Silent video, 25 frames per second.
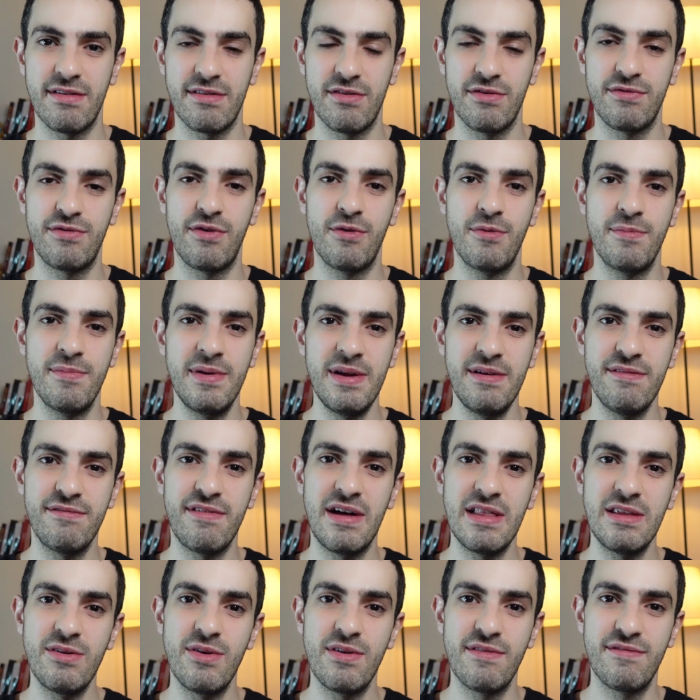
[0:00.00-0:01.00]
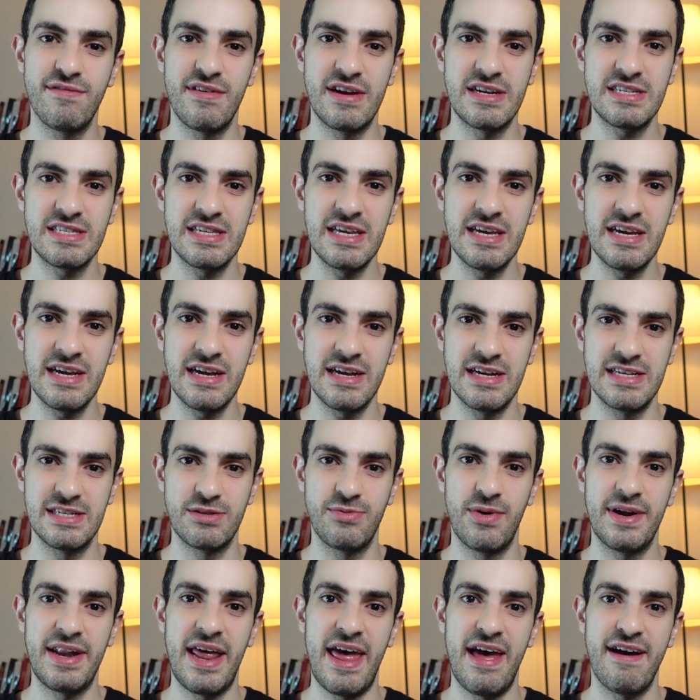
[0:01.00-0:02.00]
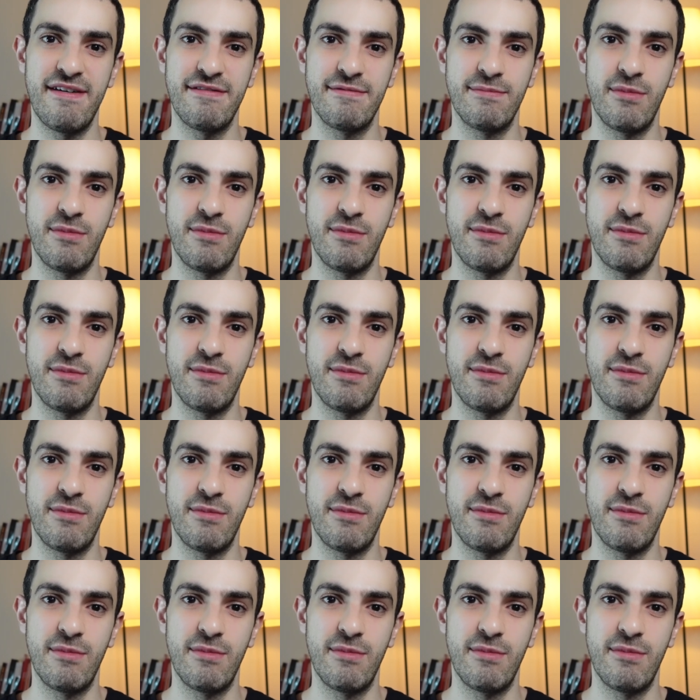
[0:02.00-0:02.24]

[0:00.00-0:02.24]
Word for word: So for me, value investing is when I have